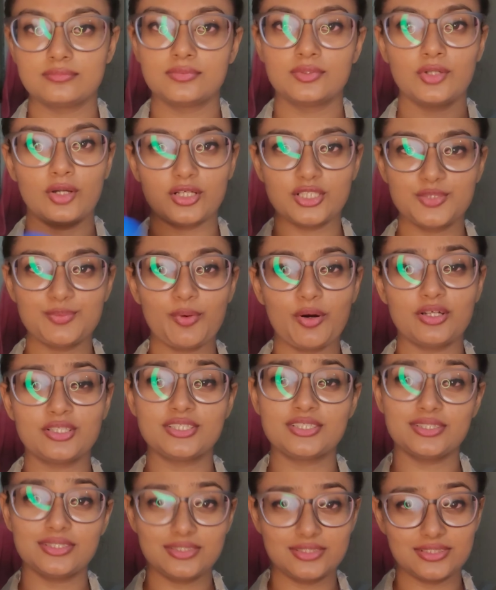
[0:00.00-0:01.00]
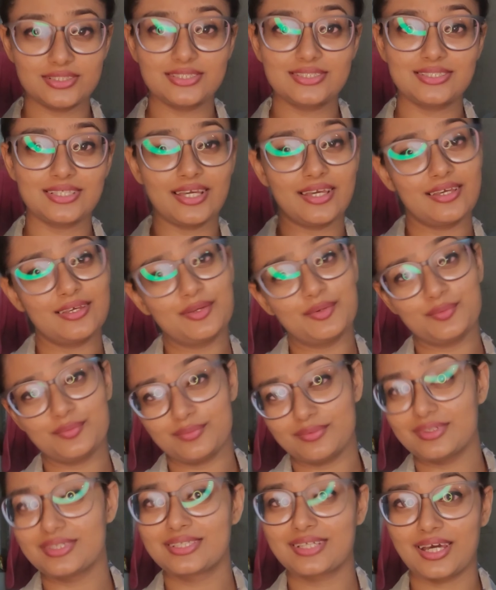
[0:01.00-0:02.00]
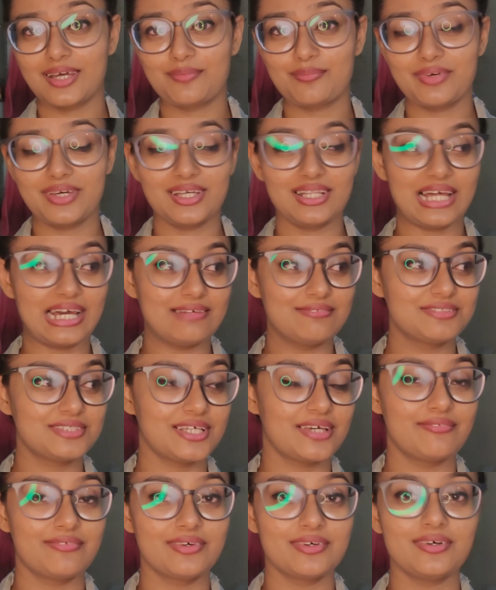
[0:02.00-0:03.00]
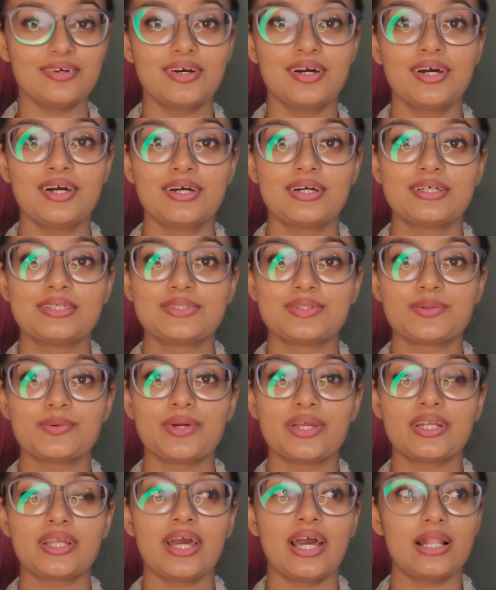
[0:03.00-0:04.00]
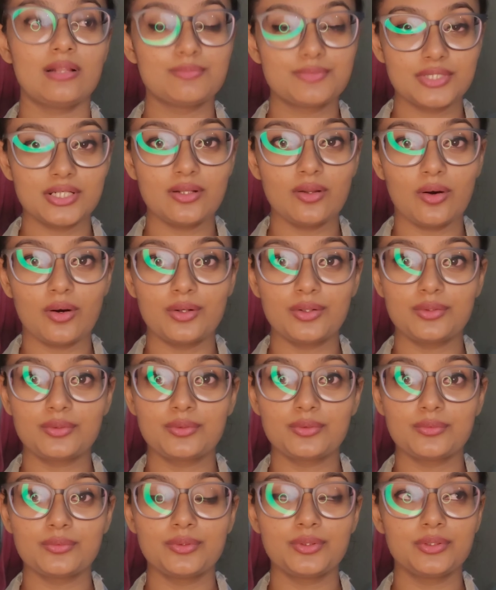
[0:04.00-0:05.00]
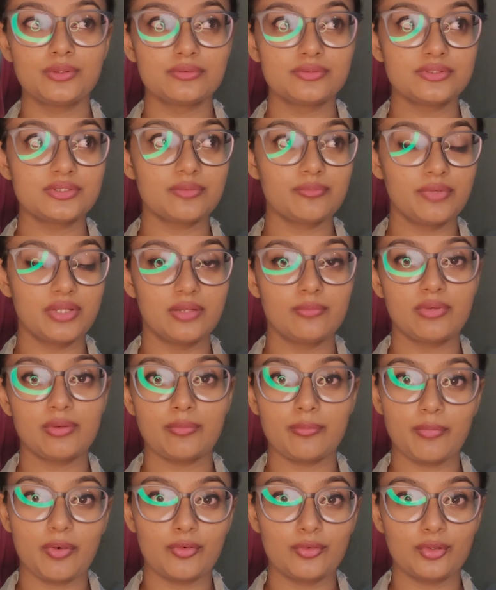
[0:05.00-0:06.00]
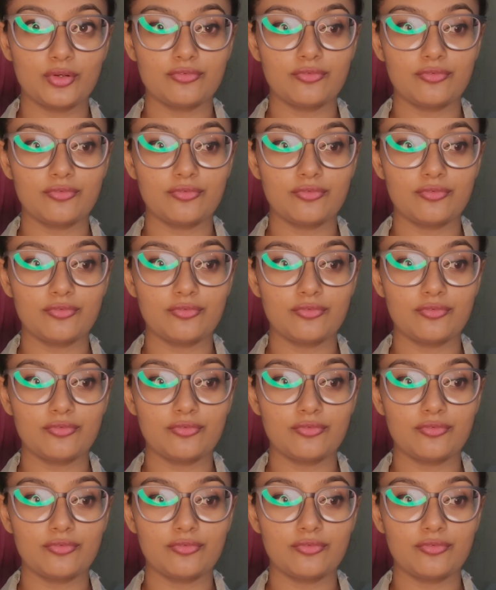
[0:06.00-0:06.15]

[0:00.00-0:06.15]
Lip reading: not sponsored, just saying you, it can be a life savior. So it helps a lot to use the minimum amount